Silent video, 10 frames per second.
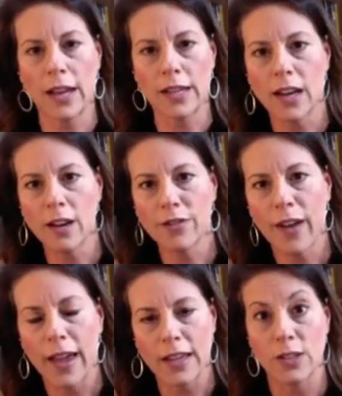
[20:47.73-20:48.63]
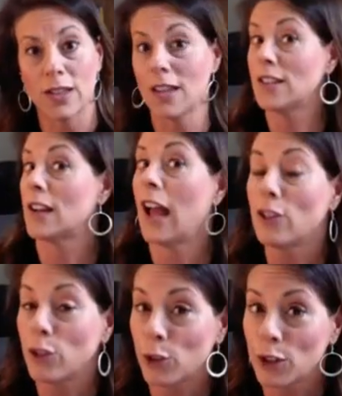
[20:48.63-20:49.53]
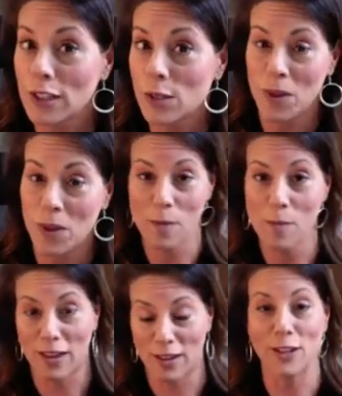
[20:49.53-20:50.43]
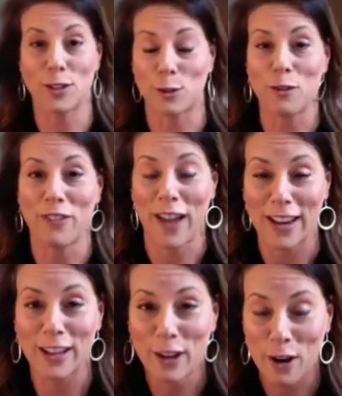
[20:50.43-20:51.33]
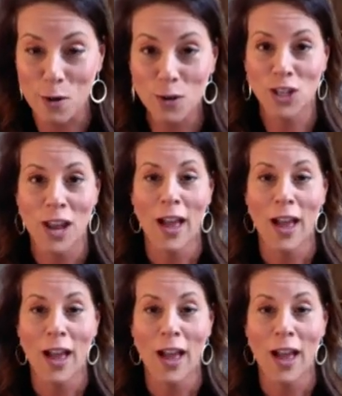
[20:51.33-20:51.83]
identifies things that I learned becoming a certified coach